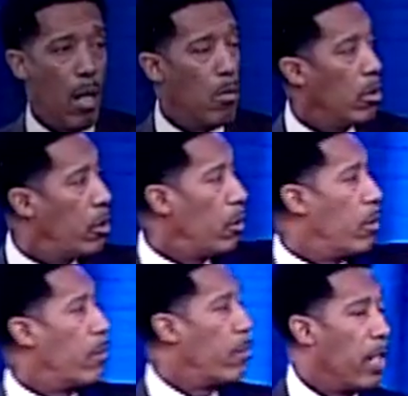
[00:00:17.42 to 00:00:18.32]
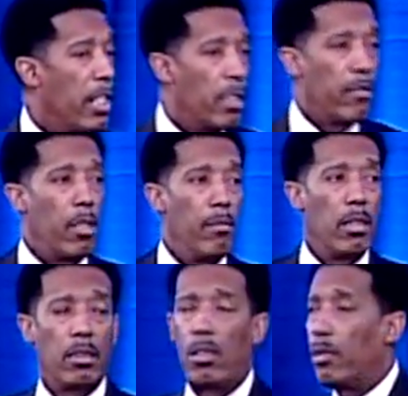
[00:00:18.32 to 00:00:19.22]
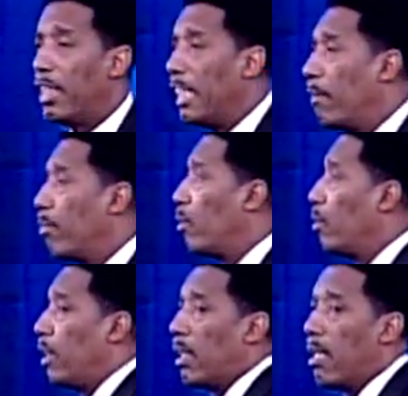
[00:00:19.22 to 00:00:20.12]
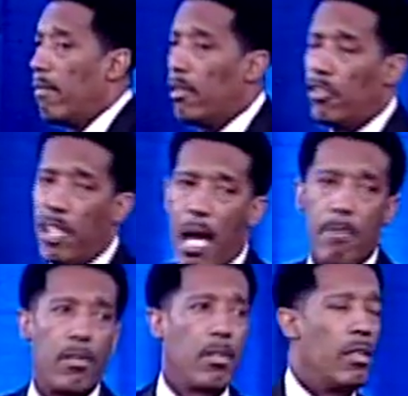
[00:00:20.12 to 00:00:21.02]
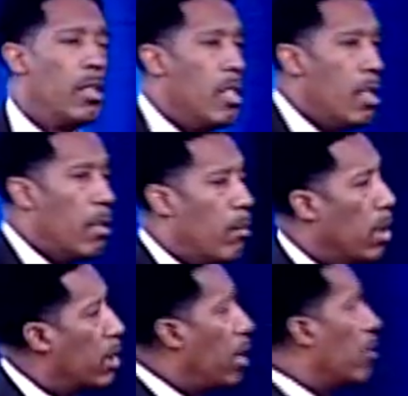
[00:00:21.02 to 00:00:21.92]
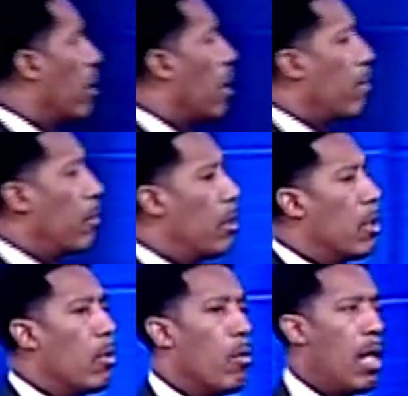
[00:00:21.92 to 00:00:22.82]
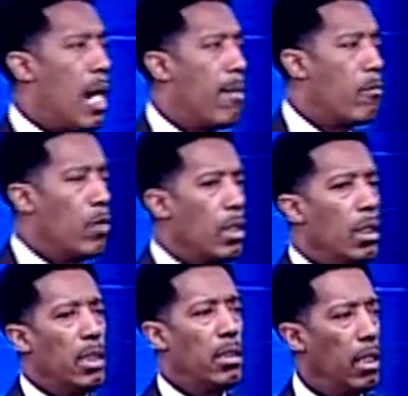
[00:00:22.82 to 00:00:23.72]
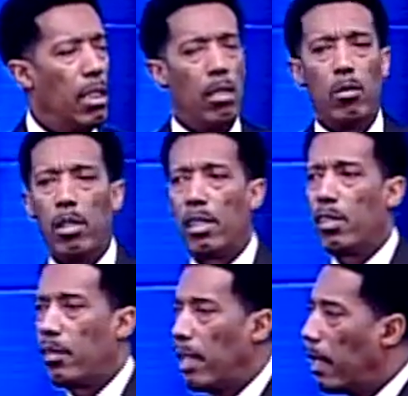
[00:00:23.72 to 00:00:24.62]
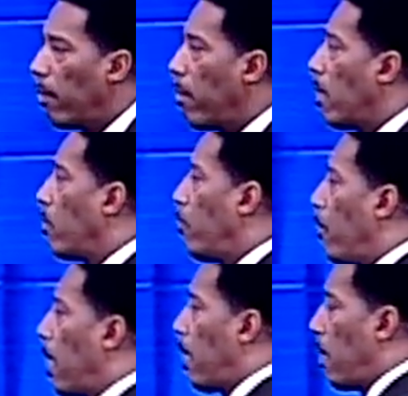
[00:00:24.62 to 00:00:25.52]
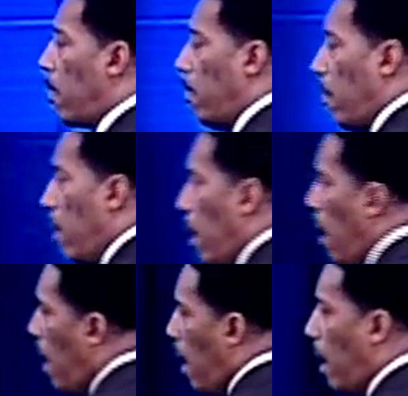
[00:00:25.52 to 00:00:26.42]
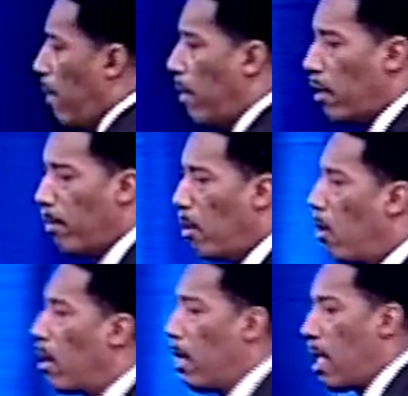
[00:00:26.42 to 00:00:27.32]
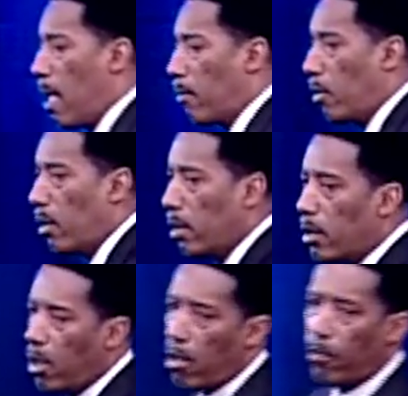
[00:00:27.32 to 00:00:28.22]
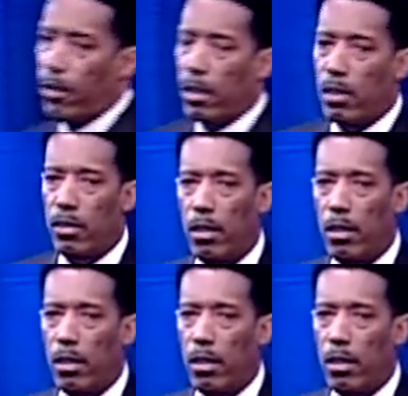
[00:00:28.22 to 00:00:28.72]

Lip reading: I want you, thank you very much, go to Hebrews 11 chapter, because, you know, I'm really dealing with this thing about faith. And this morning, I'm going to talk for the